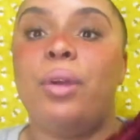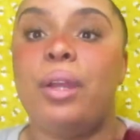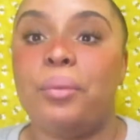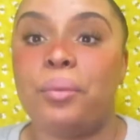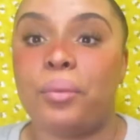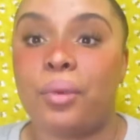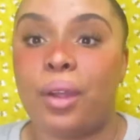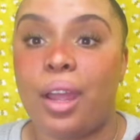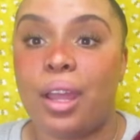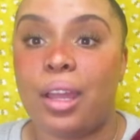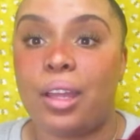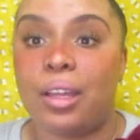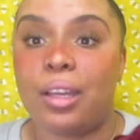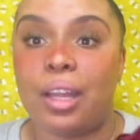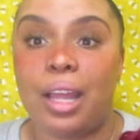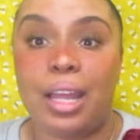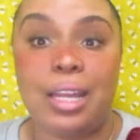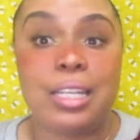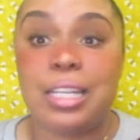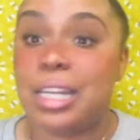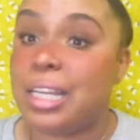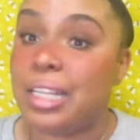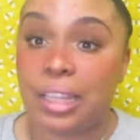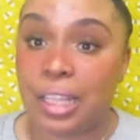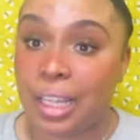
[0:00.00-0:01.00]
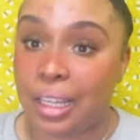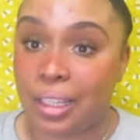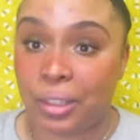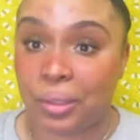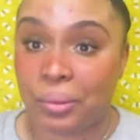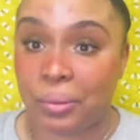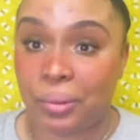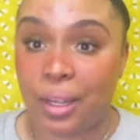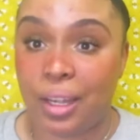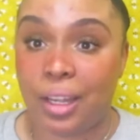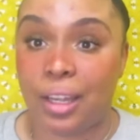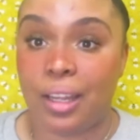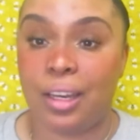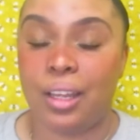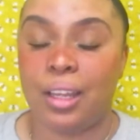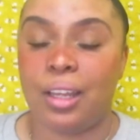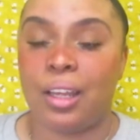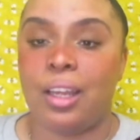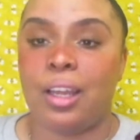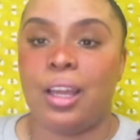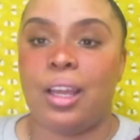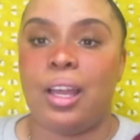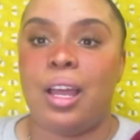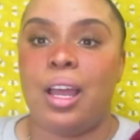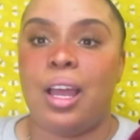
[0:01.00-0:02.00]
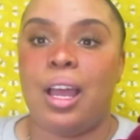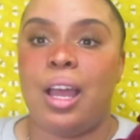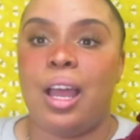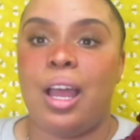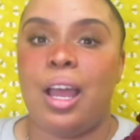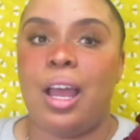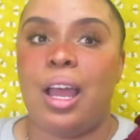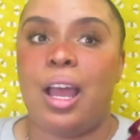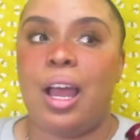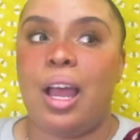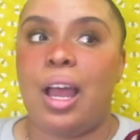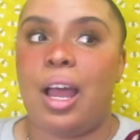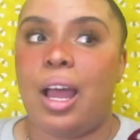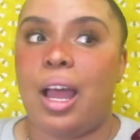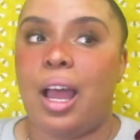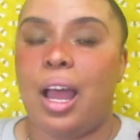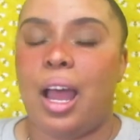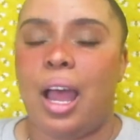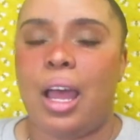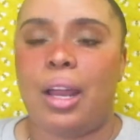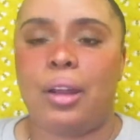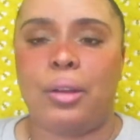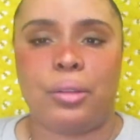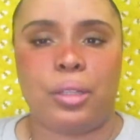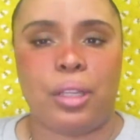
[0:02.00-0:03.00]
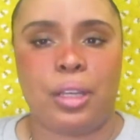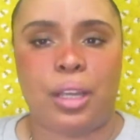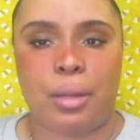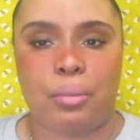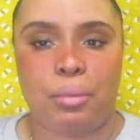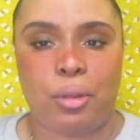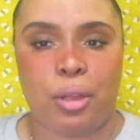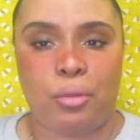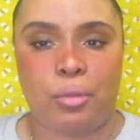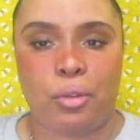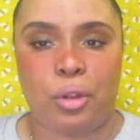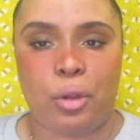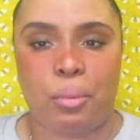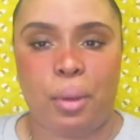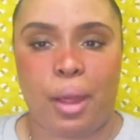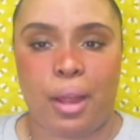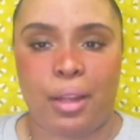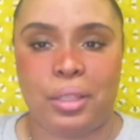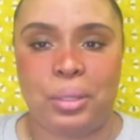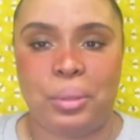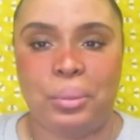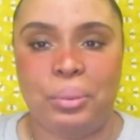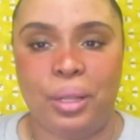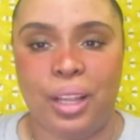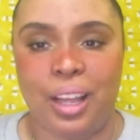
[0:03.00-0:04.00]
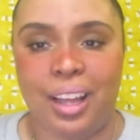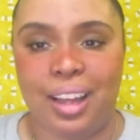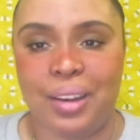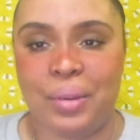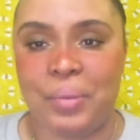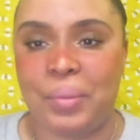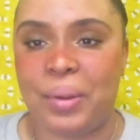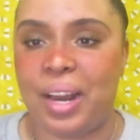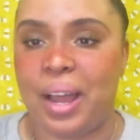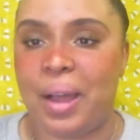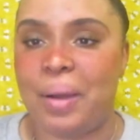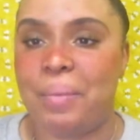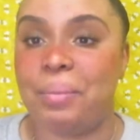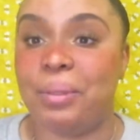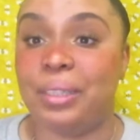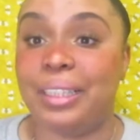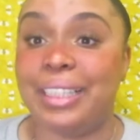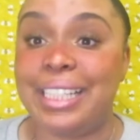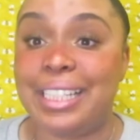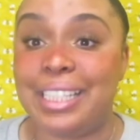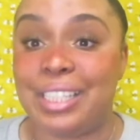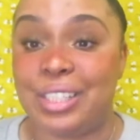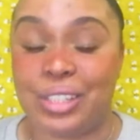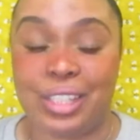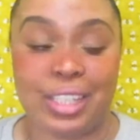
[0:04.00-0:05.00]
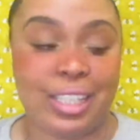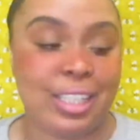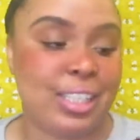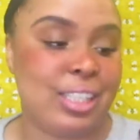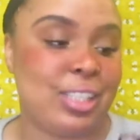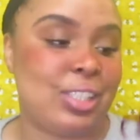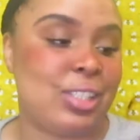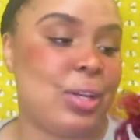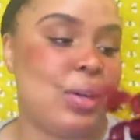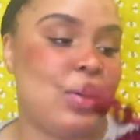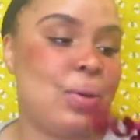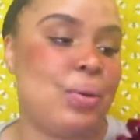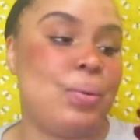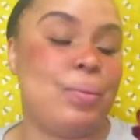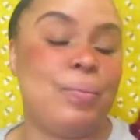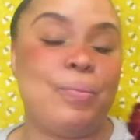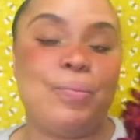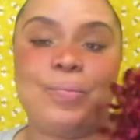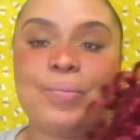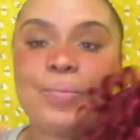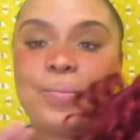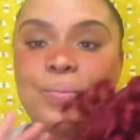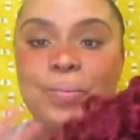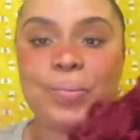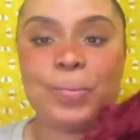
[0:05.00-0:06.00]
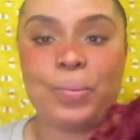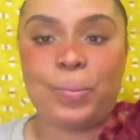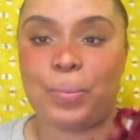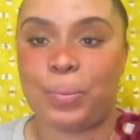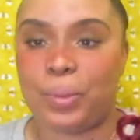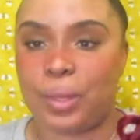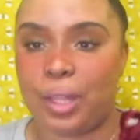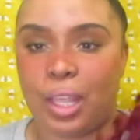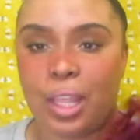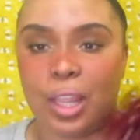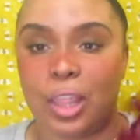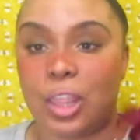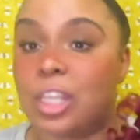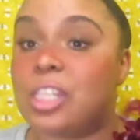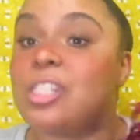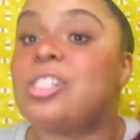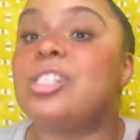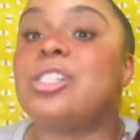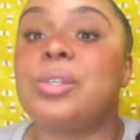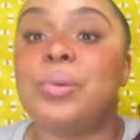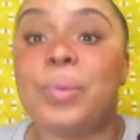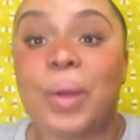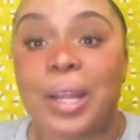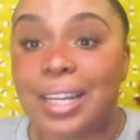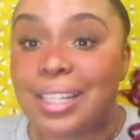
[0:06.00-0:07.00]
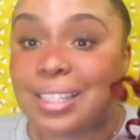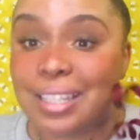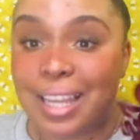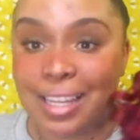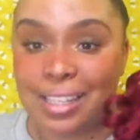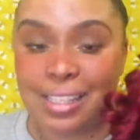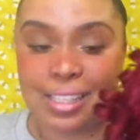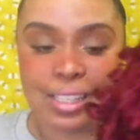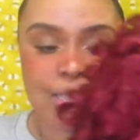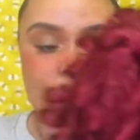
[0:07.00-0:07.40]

red and didn't like the red, I don't think I'd be able to go back to blonde without bleaching. So this is a way to test